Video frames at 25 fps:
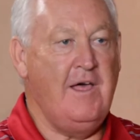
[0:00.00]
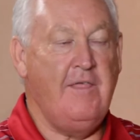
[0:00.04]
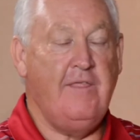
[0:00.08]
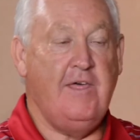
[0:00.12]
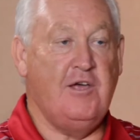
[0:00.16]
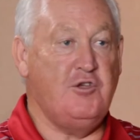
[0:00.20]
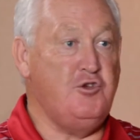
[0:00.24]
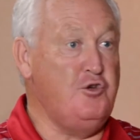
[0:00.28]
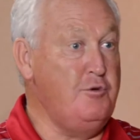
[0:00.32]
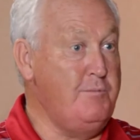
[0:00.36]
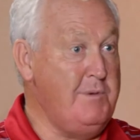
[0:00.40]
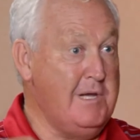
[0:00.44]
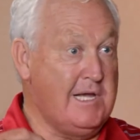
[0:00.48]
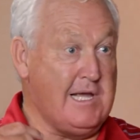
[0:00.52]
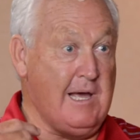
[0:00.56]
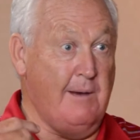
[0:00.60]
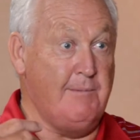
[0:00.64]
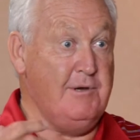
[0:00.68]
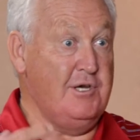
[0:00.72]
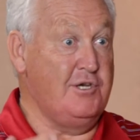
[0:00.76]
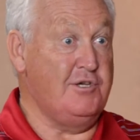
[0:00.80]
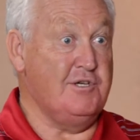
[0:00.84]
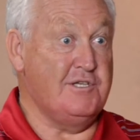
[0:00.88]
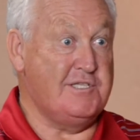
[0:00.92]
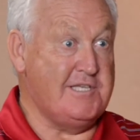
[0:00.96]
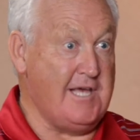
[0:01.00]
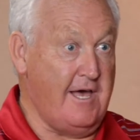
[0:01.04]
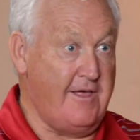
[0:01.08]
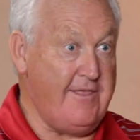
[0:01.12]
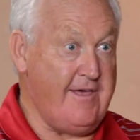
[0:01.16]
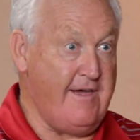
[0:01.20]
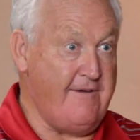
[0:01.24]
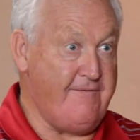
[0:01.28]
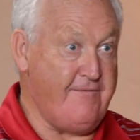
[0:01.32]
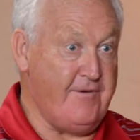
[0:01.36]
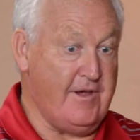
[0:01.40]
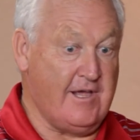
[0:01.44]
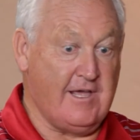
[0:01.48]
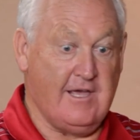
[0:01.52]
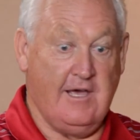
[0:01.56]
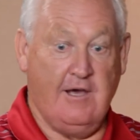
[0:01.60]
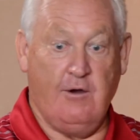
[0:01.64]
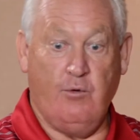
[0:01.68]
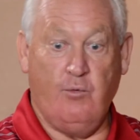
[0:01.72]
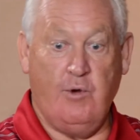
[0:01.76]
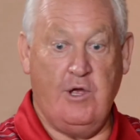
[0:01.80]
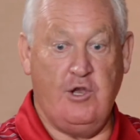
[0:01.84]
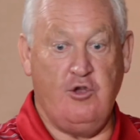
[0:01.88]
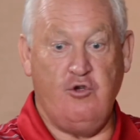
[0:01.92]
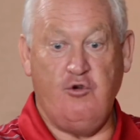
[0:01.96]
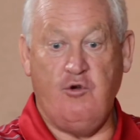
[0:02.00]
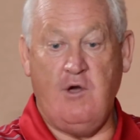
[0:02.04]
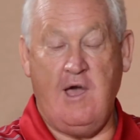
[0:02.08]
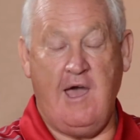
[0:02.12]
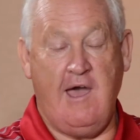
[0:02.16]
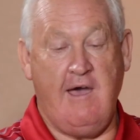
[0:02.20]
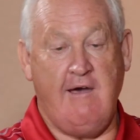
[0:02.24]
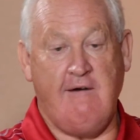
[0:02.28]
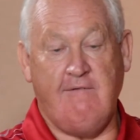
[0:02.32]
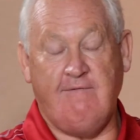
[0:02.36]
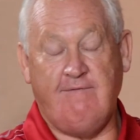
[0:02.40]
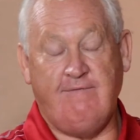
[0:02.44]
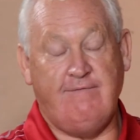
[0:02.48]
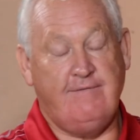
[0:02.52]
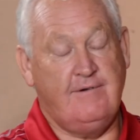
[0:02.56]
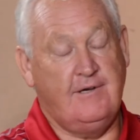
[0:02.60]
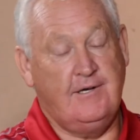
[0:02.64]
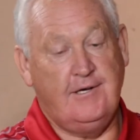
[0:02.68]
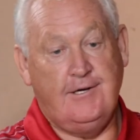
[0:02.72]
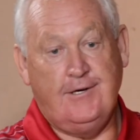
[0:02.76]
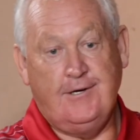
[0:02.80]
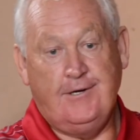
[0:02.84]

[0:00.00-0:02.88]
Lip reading: that you'd be coming to South Africa when you have